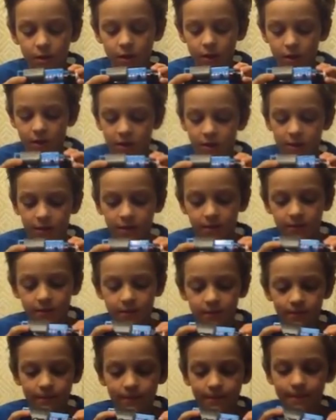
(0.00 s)
And
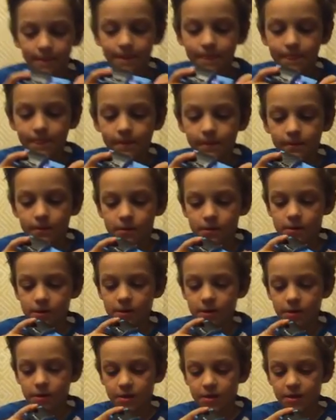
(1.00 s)

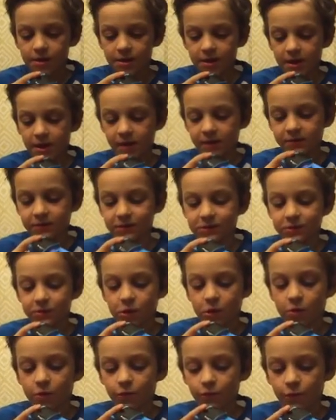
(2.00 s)
he has his
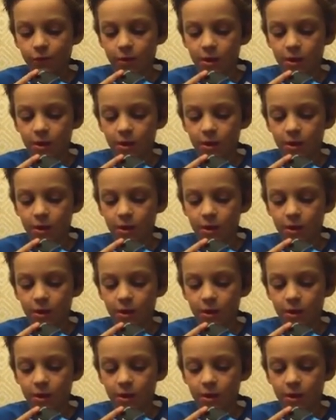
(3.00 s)
own